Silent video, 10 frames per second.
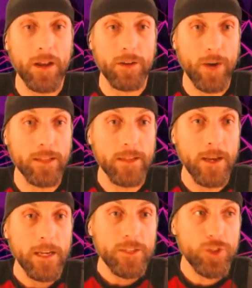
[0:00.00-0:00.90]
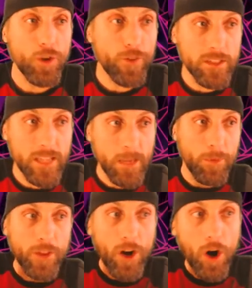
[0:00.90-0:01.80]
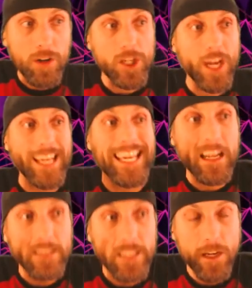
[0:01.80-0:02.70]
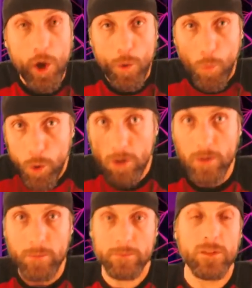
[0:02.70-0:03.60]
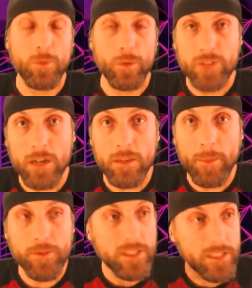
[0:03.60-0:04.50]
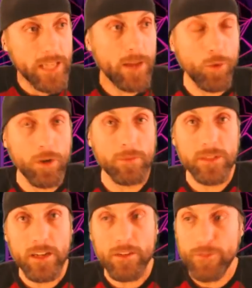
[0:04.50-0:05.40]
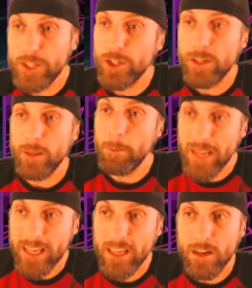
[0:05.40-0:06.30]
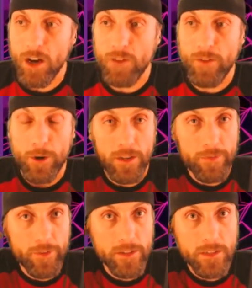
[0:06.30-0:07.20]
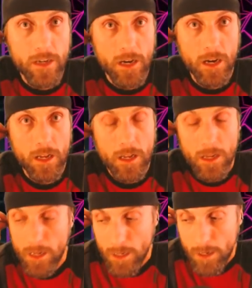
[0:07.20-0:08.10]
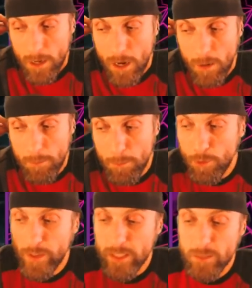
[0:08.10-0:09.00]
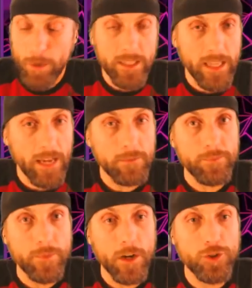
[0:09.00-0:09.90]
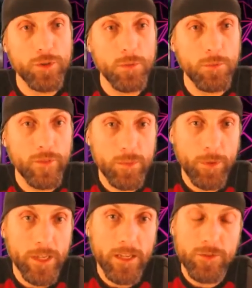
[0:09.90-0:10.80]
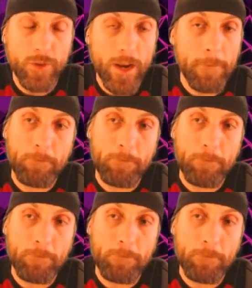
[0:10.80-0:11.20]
right? So for example, there are gigantic worms. We've talked about the sandworms that are featured in many of our different uh, uh, movies breakdown, our Truth in Movies breakdowns, right?